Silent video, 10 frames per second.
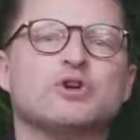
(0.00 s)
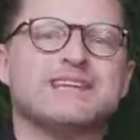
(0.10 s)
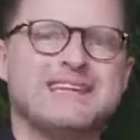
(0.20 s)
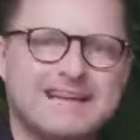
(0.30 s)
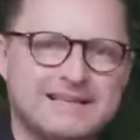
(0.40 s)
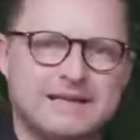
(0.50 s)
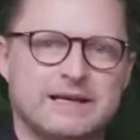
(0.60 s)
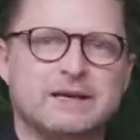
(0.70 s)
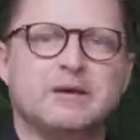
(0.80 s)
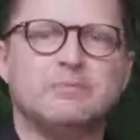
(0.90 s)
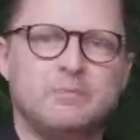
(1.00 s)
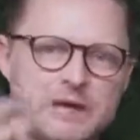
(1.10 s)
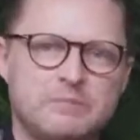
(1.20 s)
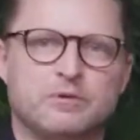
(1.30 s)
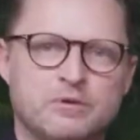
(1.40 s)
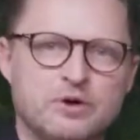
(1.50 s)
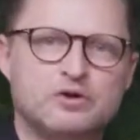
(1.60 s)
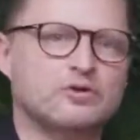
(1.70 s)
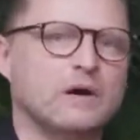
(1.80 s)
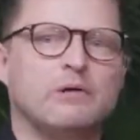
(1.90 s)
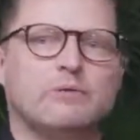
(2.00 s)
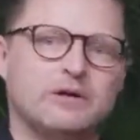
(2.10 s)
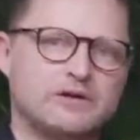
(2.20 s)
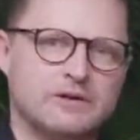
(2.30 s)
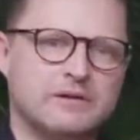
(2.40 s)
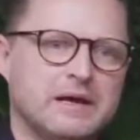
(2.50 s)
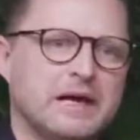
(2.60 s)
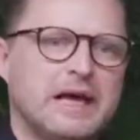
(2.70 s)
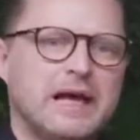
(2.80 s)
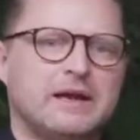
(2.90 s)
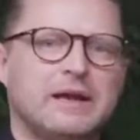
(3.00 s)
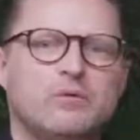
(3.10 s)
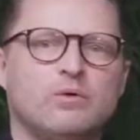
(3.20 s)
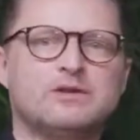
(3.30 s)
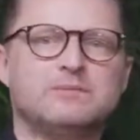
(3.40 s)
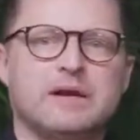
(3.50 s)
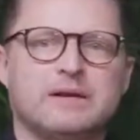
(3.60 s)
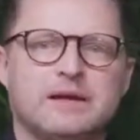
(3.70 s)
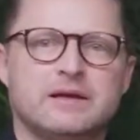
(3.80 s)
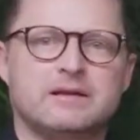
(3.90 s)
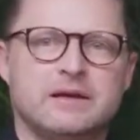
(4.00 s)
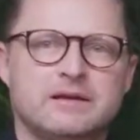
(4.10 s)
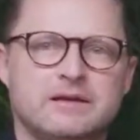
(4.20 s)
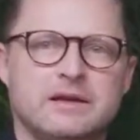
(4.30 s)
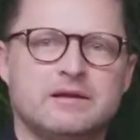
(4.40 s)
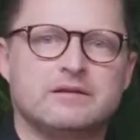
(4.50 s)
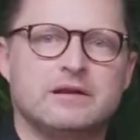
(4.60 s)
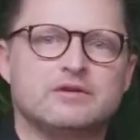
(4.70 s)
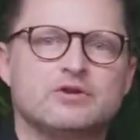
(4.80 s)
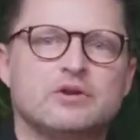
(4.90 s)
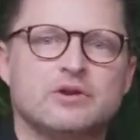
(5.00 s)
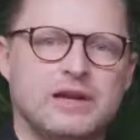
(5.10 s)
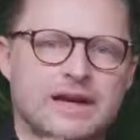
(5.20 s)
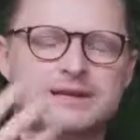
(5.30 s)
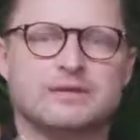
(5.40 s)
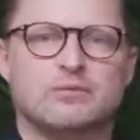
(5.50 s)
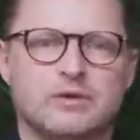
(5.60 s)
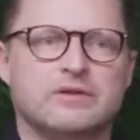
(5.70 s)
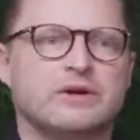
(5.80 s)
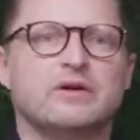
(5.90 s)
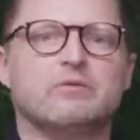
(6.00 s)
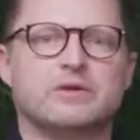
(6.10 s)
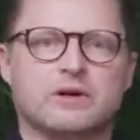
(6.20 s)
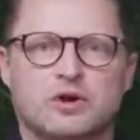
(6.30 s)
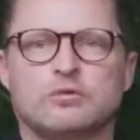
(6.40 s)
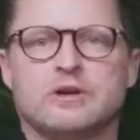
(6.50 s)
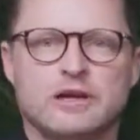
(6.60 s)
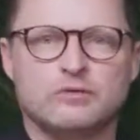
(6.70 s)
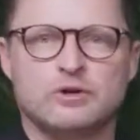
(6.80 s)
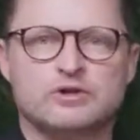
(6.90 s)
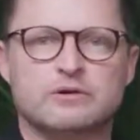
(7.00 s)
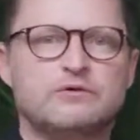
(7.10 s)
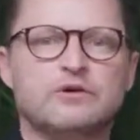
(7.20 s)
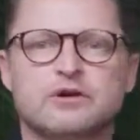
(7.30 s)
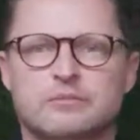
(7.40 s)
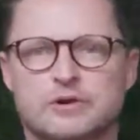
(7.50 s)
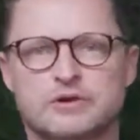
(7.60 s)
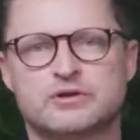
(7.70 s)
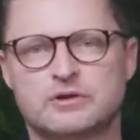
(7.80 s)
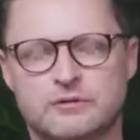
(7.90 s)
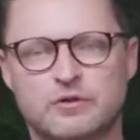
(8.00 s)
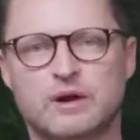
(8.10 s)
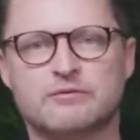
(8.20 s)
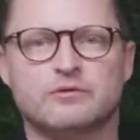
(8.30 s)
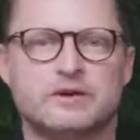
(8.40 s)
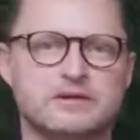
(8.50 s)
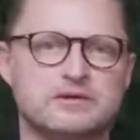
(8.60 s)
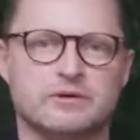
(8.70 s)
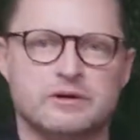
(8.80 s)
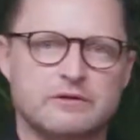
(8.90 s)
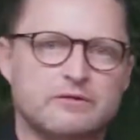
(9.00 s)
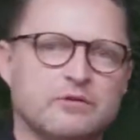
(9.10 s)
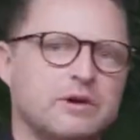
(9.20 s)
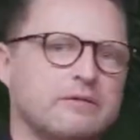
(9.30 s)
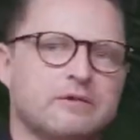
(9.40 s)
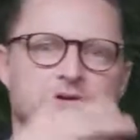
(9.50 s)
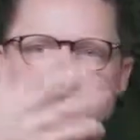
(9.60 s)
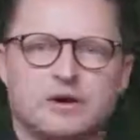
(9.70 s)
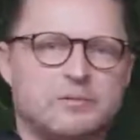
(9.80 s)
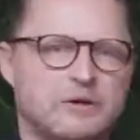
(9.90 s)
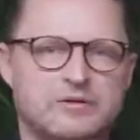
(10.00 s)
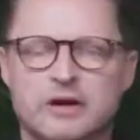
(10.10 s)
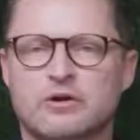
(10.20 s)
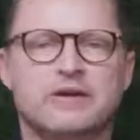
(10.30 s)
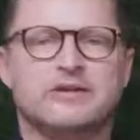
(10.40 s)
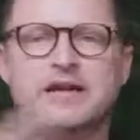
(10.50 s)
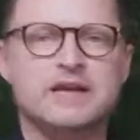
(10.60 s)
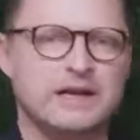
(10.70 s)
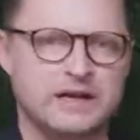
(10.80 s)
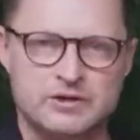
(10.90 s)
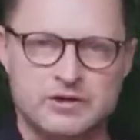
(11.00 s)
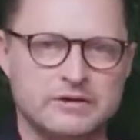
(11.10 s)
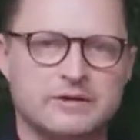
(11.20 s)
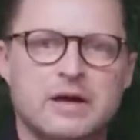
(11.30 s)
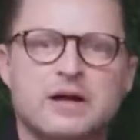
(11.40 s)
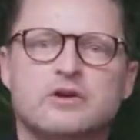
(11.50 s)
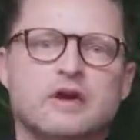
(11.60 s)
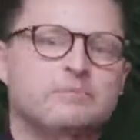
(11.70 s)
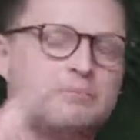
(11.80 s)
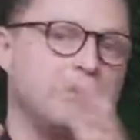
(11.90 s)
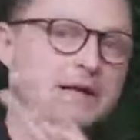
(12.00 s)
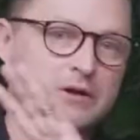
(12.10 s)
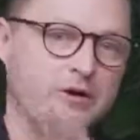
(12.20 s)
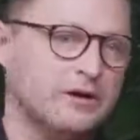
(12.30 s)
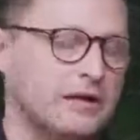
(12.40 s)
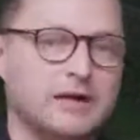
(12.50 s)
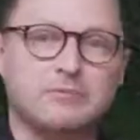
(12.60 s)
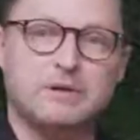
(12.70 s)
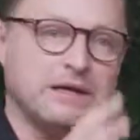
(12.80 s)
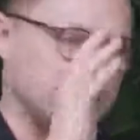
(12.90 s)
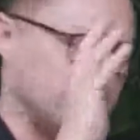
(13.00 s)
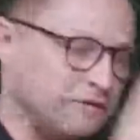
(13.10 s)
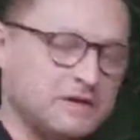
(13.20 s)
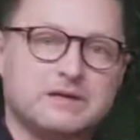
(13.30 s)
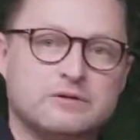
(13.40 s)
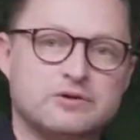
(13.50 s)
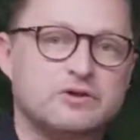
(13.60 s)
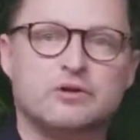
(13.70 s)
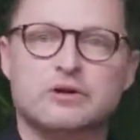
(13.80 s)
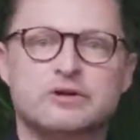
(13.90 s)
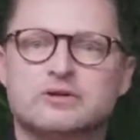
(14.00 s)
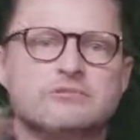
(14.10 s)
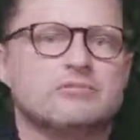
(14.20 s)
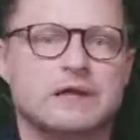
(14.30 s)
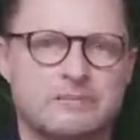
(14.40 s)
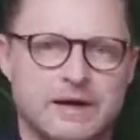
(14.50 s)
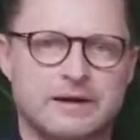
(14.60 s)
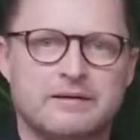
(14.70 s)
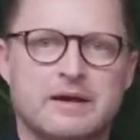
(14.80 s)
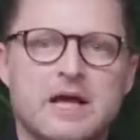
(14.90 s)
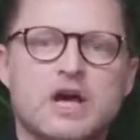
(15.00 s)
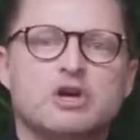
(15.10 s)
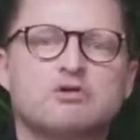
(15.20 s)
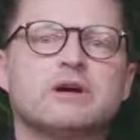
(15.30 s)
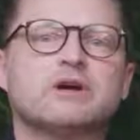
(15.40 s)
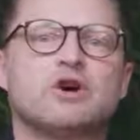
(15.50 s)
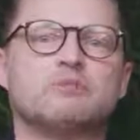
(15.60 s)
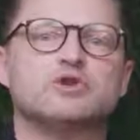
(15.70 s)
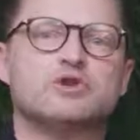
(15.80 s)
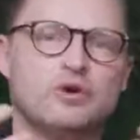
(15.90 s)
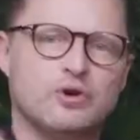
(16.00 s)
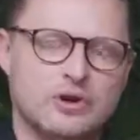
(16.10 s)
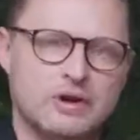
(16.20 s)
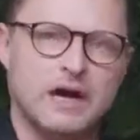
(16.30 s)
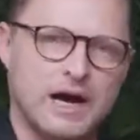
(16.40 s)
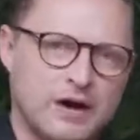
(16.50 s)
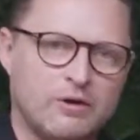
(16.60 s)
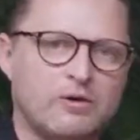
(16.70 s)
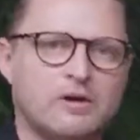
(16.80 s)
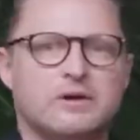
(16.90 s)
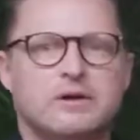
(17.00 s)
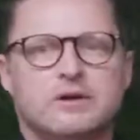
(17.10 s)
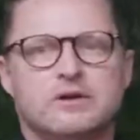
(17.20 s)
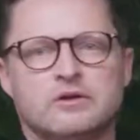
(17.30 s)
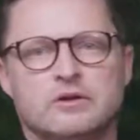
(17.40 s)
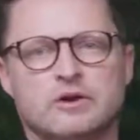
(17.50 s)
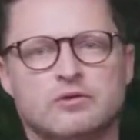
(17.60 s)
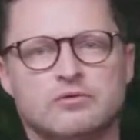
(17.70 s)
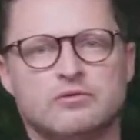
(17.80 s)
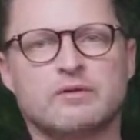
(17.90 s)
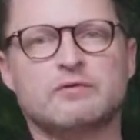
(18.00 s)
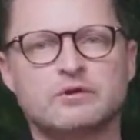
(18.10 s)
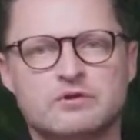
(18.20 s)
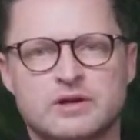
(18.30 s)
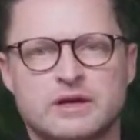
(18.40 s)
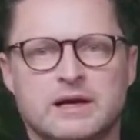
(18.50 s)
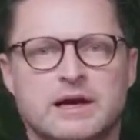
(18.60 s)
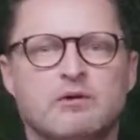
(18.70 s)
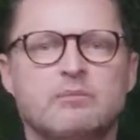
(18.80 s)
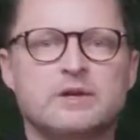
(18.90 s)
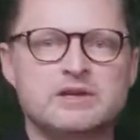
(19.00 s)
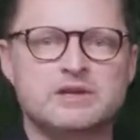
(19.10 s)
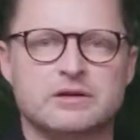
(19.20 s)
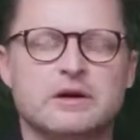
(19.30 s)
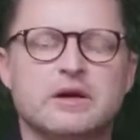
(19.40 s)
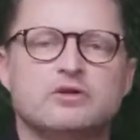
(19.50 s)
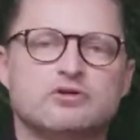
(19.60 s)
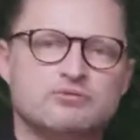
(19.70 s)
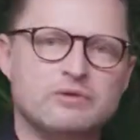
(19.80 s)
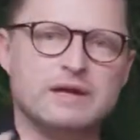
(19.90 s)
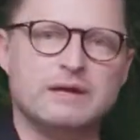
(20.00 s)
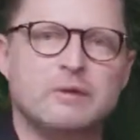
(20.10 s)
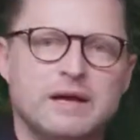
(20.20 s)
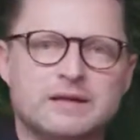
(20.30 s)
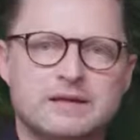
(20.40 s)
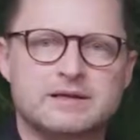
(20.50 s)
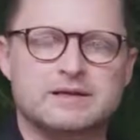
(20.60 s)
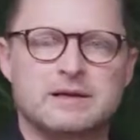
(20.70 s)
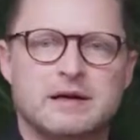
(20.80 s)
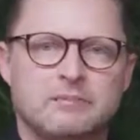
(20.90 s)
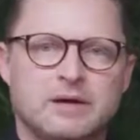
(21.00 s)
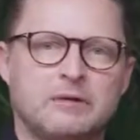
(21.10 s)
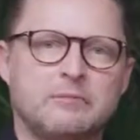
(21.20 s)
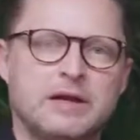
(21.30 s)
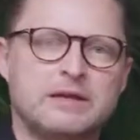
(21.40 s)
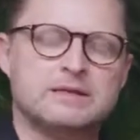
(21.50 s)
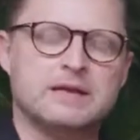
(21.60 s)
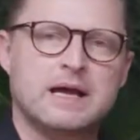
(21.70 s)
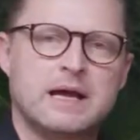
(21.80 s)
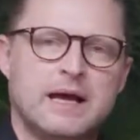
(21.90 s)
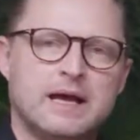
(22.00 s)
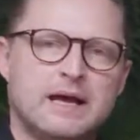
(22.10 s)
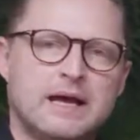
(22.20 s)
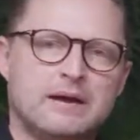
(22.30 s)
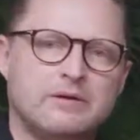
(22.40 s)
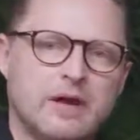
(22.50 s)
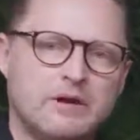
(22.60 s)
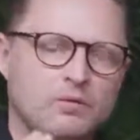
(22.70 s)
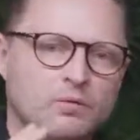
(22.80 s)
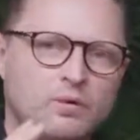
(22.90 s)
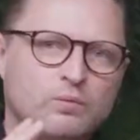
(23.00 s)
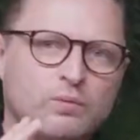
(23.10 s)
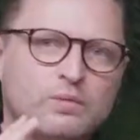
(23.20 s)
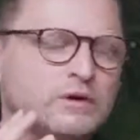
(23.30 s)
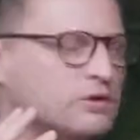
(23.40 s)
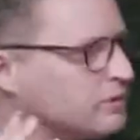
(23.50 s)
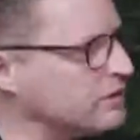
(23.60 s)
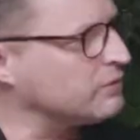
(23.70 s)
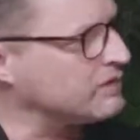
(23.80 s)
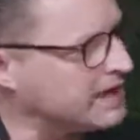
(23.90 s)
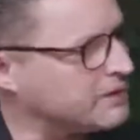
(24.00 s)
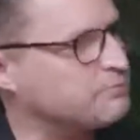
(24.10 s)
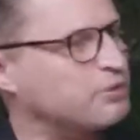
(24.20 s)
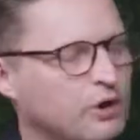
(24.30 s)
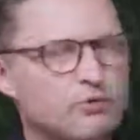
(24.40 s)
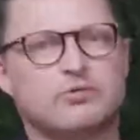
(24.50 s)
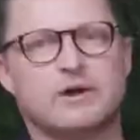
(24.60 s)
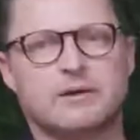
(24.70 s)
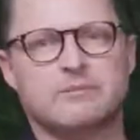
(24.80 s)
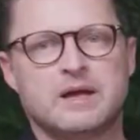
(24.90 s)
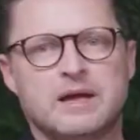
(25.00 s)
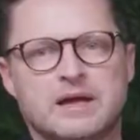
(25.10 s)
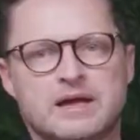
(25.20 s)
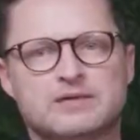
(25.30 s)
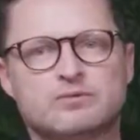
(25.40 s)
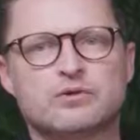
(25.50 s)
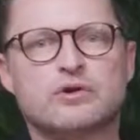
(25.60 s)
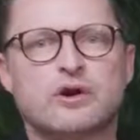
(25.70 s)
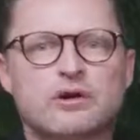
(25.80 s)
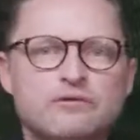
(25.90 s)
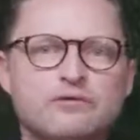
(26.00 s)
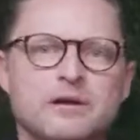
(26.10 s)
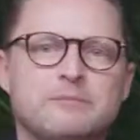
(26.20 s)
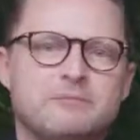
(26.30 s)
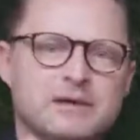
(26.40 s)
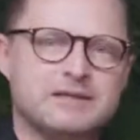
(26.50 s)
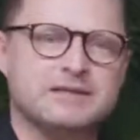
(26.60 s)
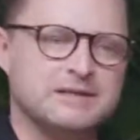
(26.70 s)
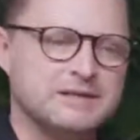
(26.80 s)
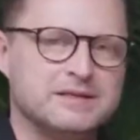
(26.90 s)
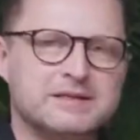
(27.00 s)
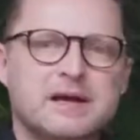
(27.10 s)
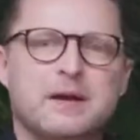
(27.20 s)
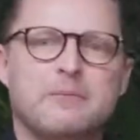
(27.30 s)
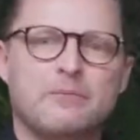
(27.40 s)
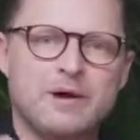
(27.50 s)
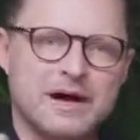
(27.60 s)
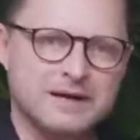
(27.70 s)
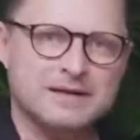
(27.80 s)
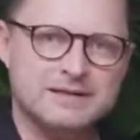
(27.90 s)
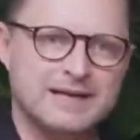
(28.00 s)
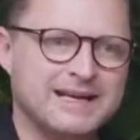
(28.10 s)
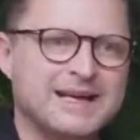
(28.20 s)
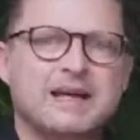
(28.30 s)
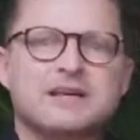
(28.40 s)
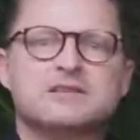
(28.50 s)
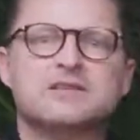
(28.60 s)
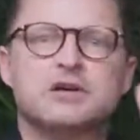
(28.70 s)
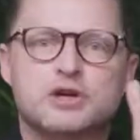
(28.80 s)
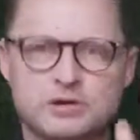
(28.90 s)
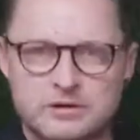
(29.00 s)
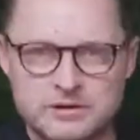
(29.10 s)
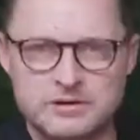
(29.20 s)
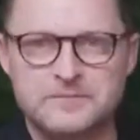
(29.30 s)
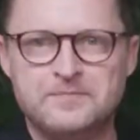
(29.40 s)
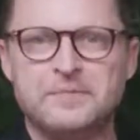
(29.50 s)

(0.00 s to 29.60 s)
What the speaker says: connecting people to our mission. And what's better than to connect with a global network? So if you're a merchant, if you have a restaurant, if you have a shop out there of any nature, being it online, being it a physical store, doesn't really matter. You can come join our revolution here, our mission to really make this a better place. And what we're doing with that program is we're offering businesses marketing secured.